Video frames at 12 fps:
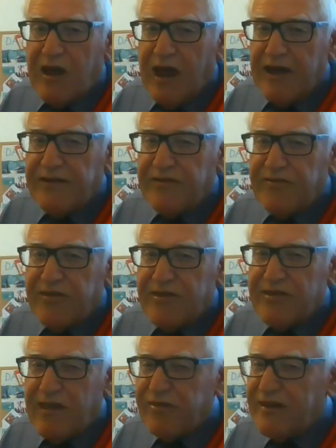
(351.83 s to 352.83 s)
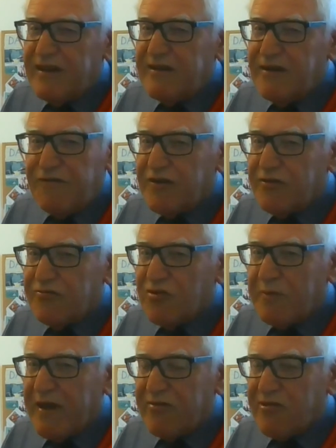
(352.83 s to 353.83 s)
And there's nothing difficult
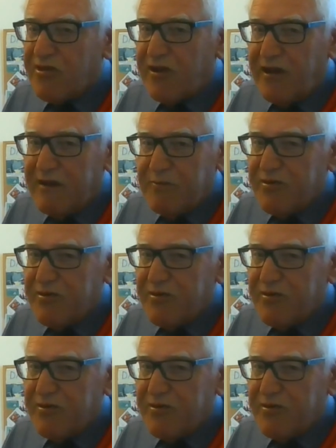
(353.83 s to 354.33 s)
about the slide